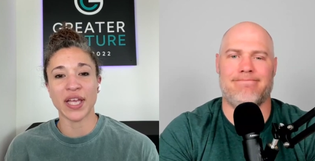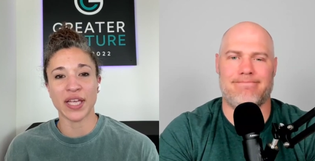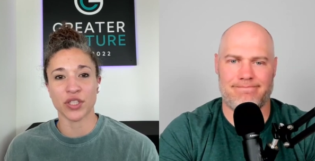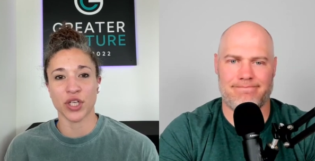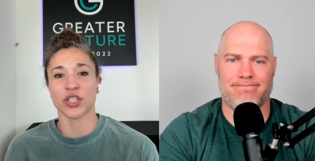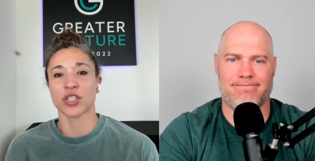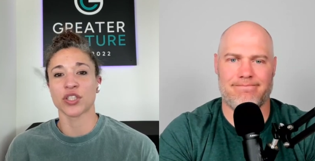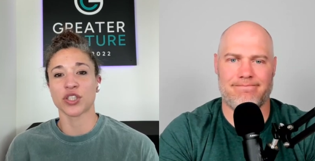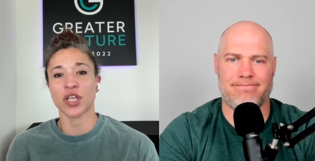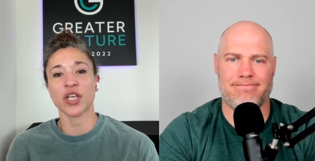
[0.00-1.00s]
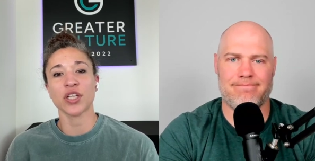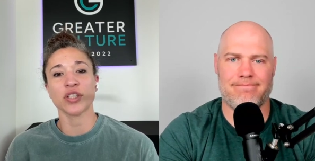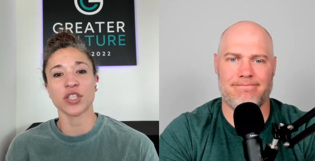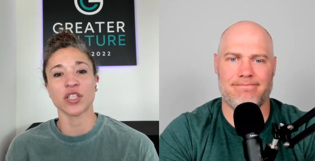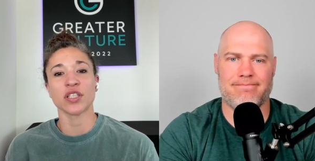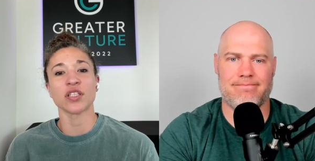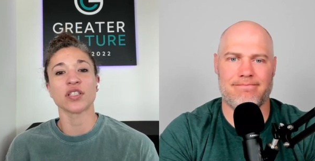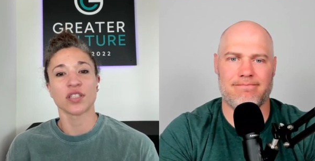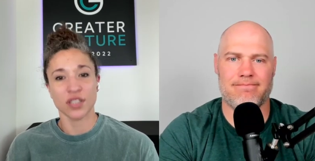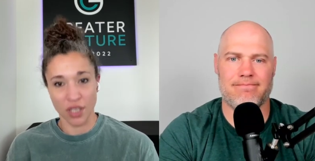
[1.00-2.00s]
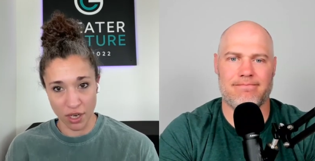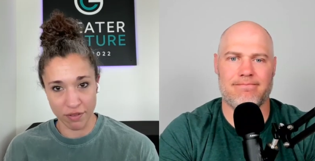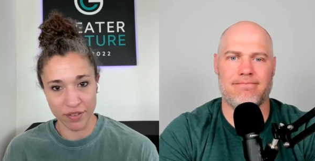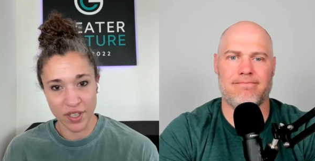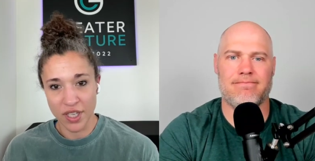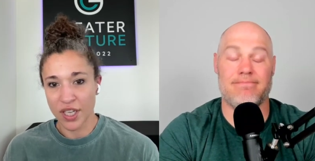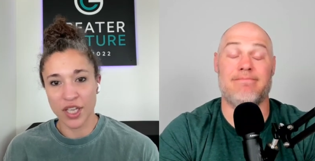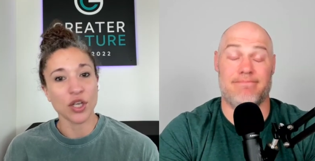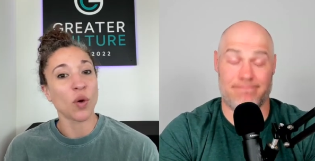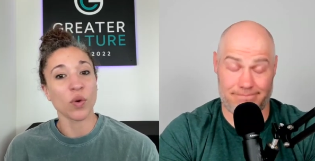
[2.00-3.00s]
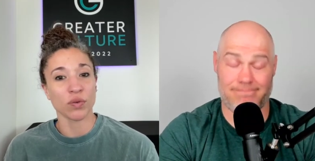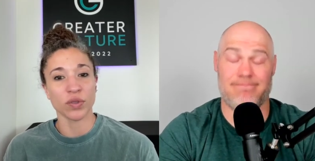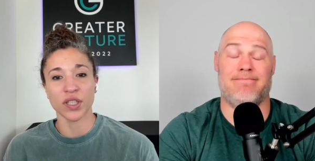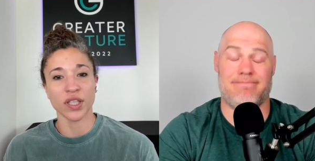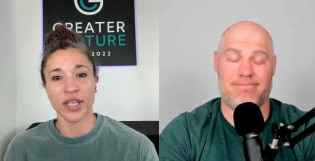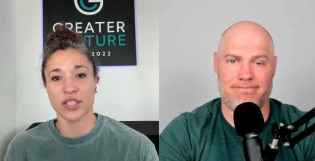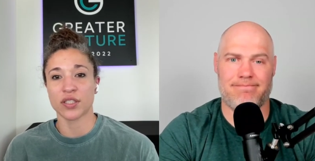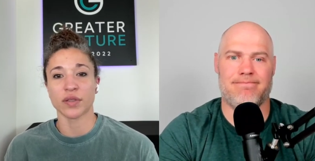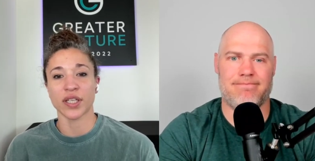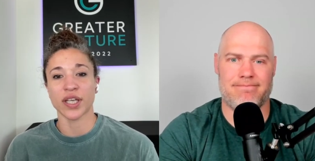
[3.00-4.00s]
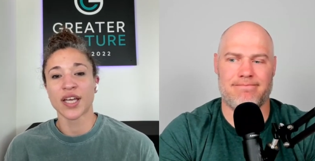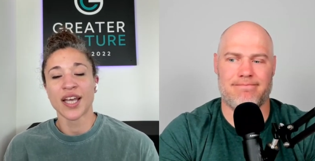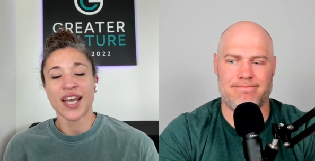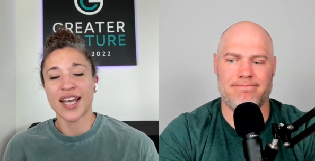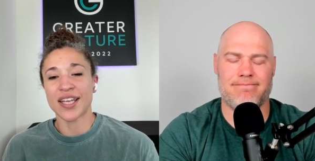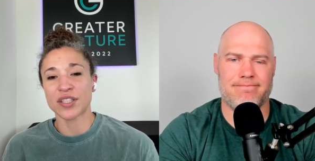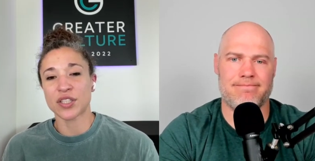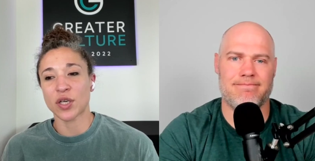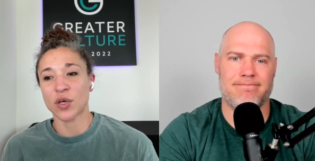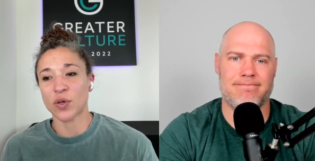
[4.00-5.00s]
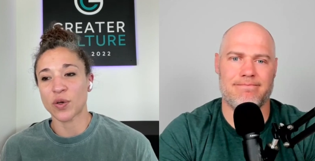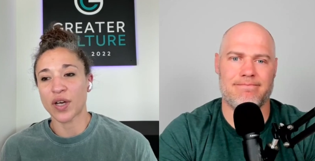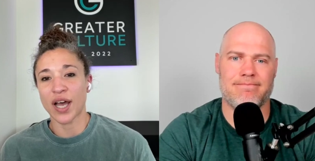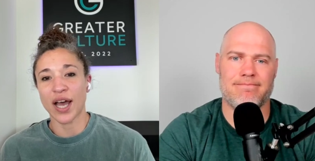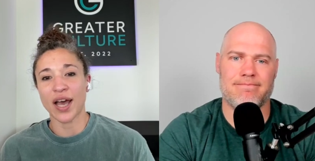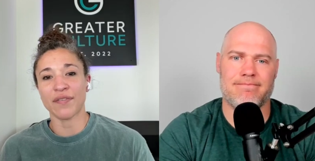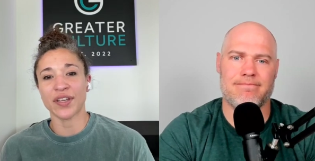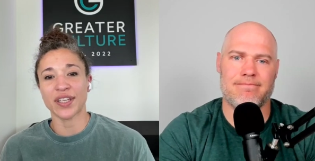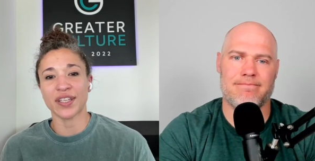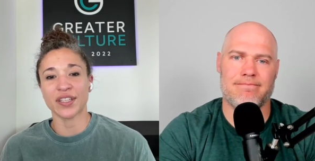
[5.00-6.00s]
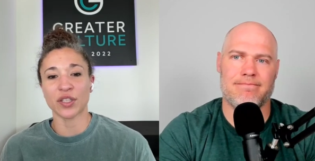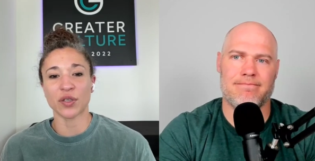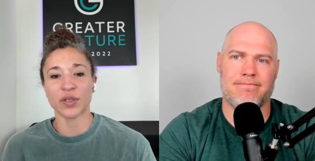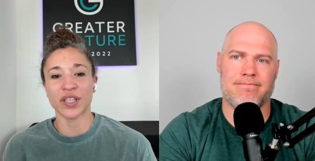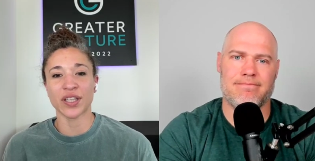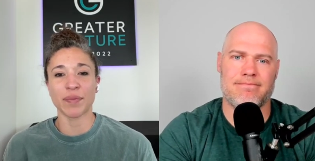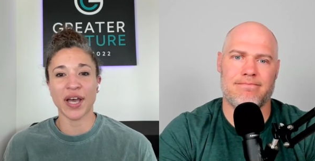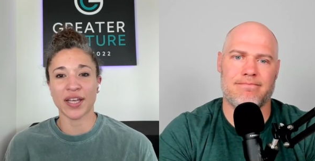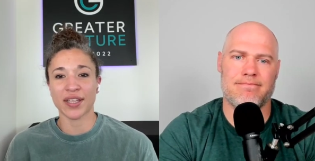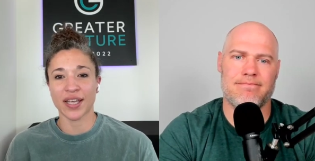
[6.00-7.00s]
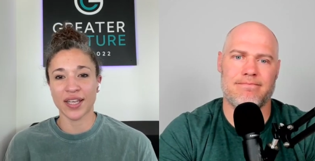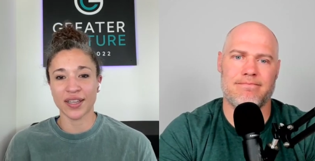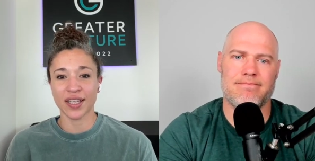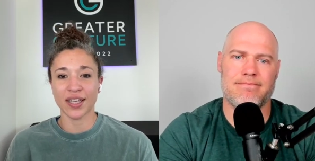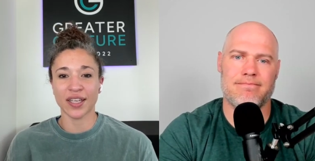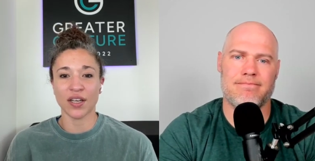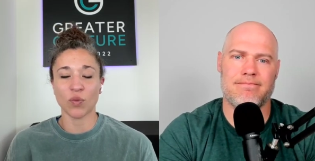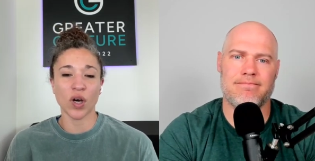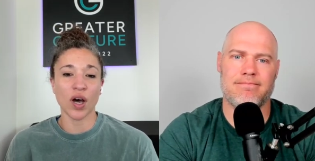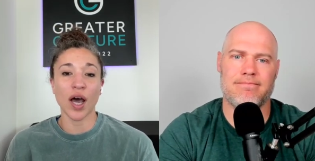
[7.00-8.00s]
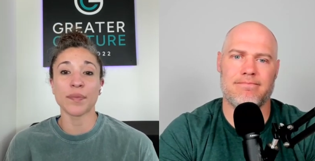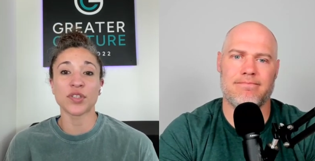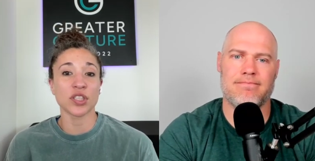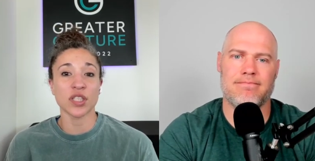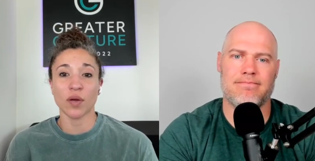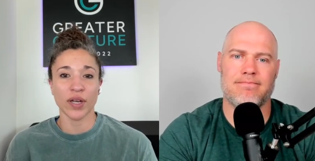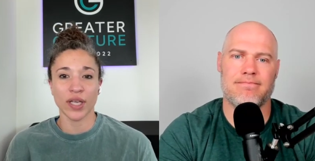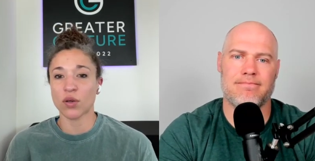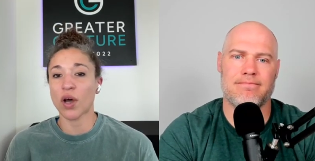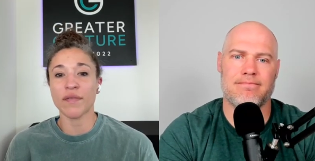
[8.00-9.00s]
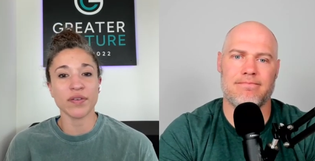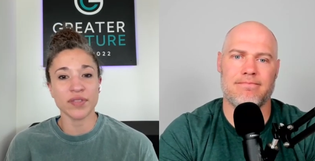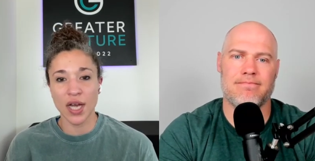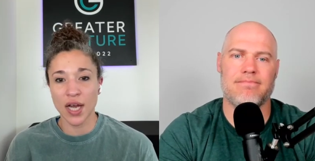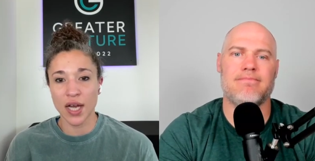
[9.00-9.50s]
Speaker 1: make a change because change is tough and no one really likes doing it. And so having, you know, in the back of the head like, well, I'm just not ready. I don't have enough